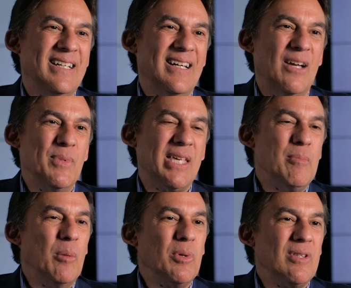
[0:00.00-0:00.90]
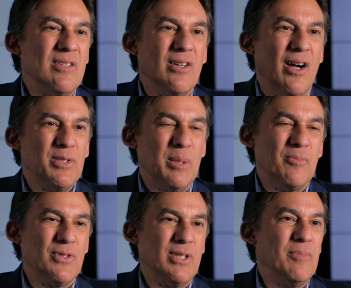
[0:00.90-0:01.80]
and we came up with this
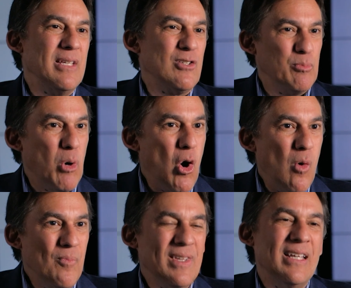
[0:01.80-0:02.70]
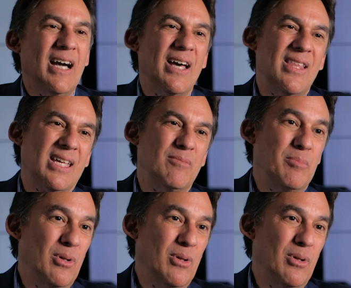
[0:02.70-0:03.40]
concept for something small that could be